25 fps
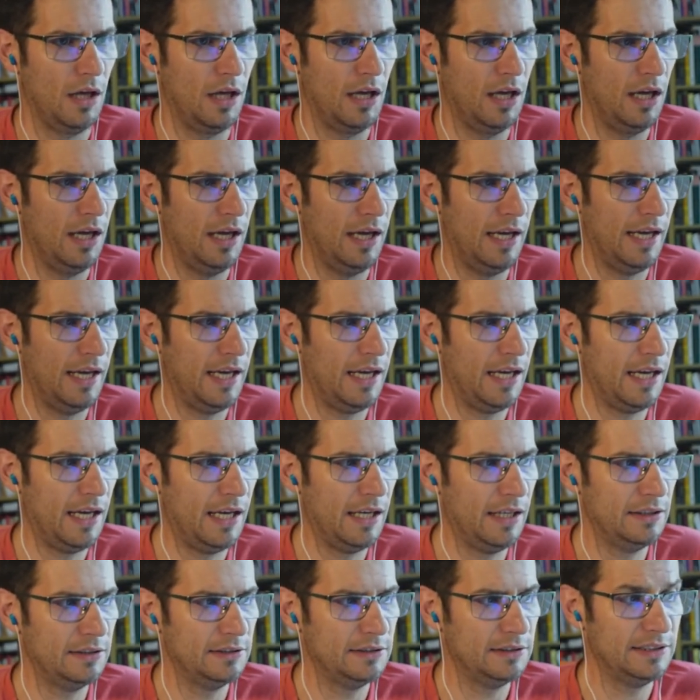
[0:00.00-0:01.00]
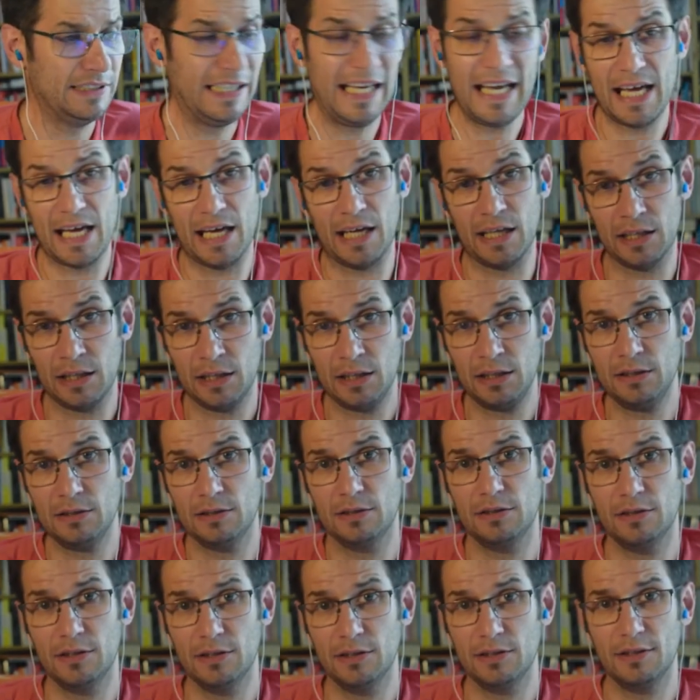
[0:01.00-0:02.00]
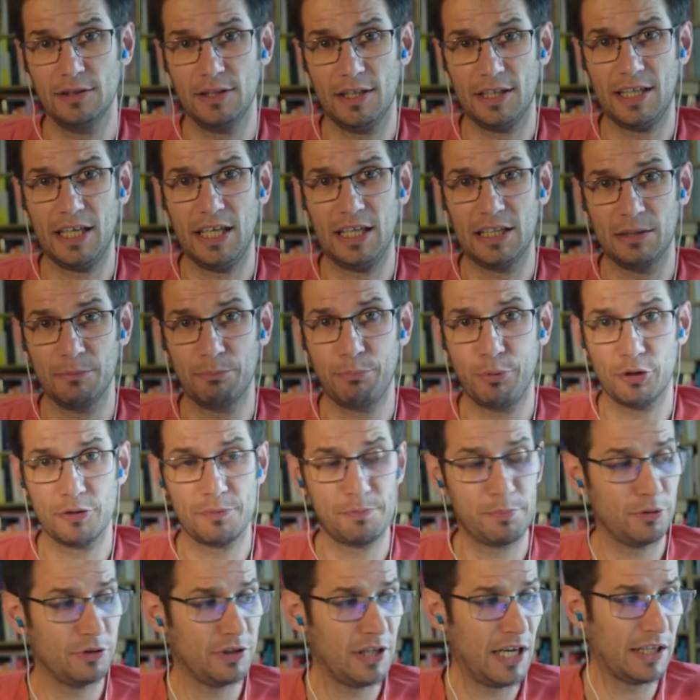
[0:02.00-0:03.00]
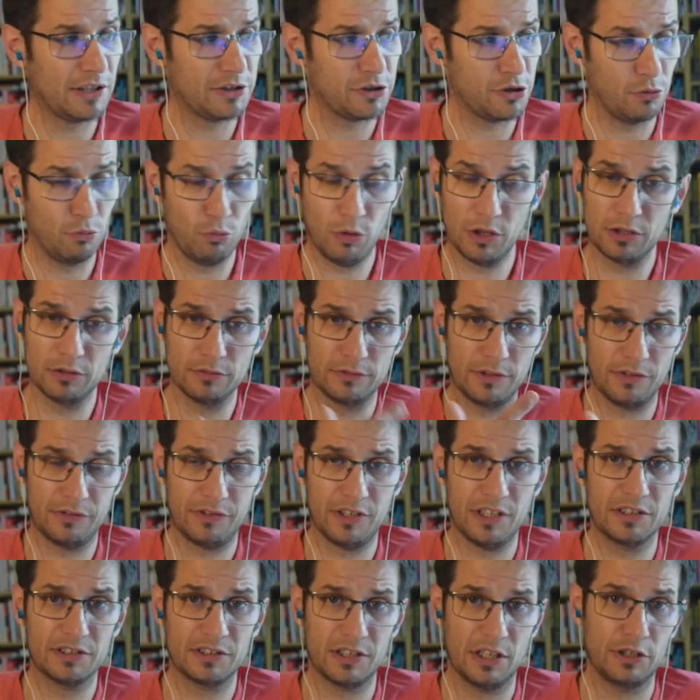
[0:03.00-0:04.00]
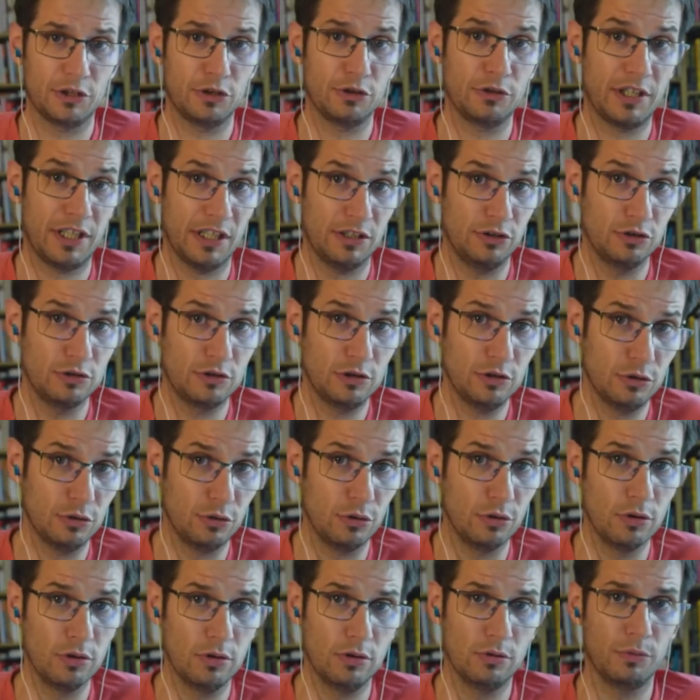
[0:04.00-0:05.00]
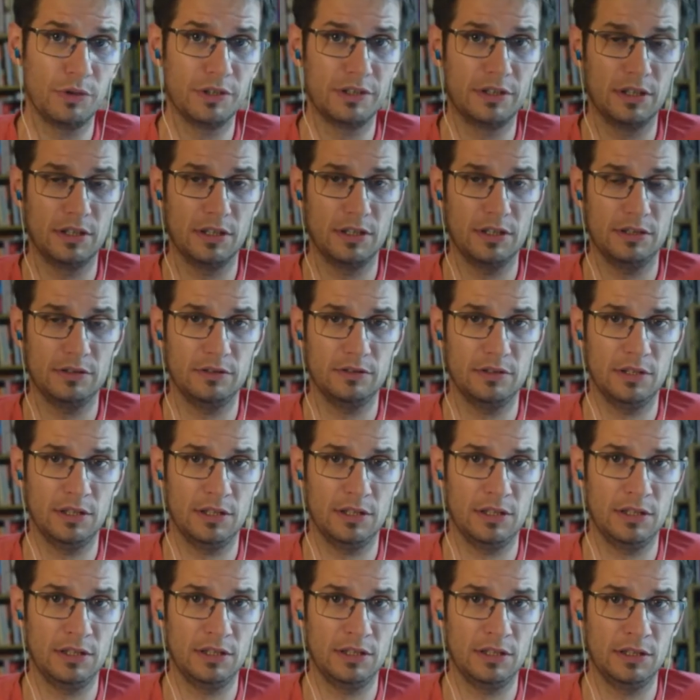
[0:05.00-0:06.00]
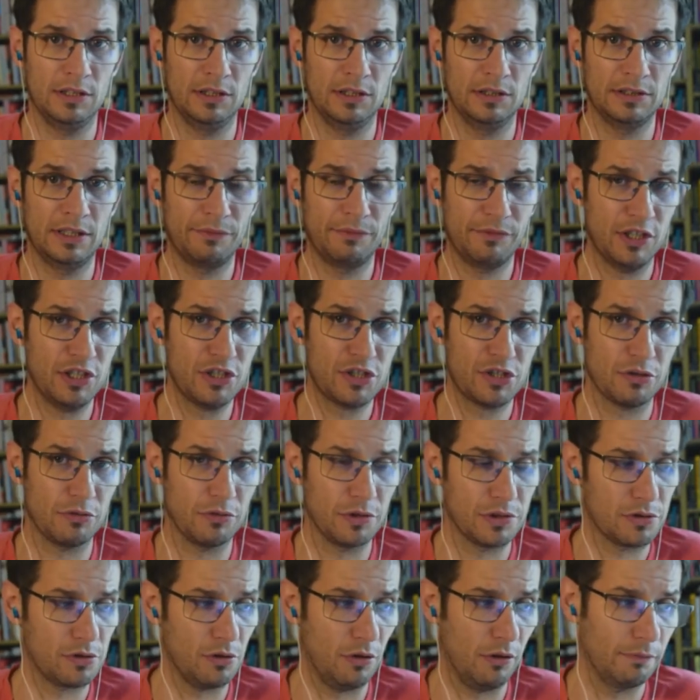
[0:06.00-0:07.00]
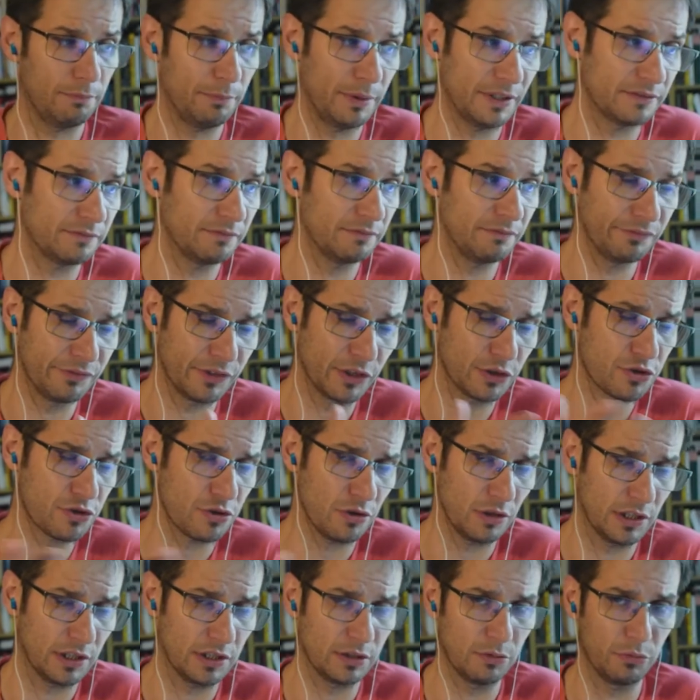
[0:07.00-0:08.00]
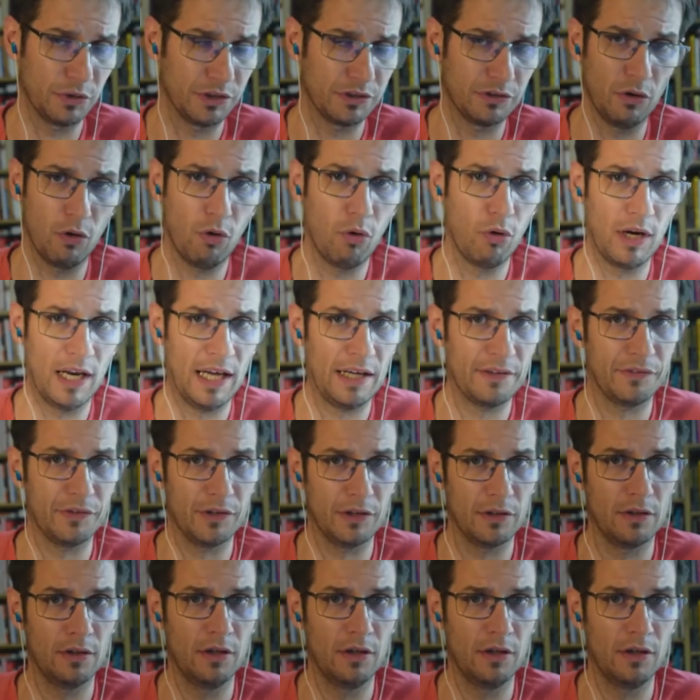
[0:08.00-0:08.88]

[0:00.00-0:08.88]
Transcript: And then, again, in post-production, one of the things that you can do with the DaVinci Resolve, but virtually with all other